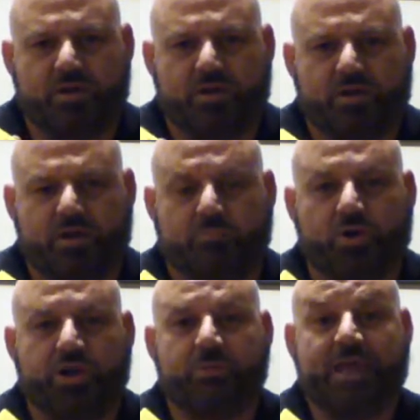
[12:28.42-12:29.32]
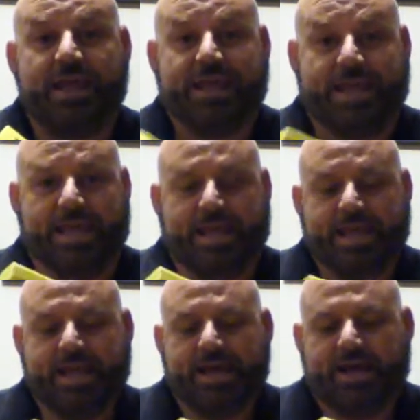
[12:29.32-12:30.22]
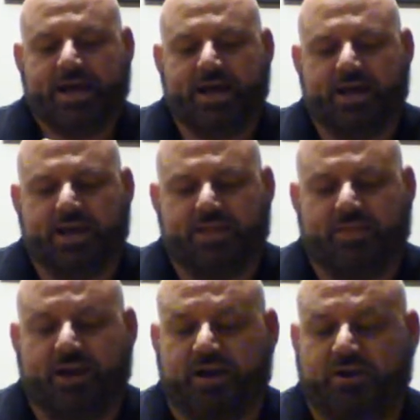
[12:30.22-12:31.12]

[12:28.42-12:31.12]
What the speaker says: Imodium AD in there.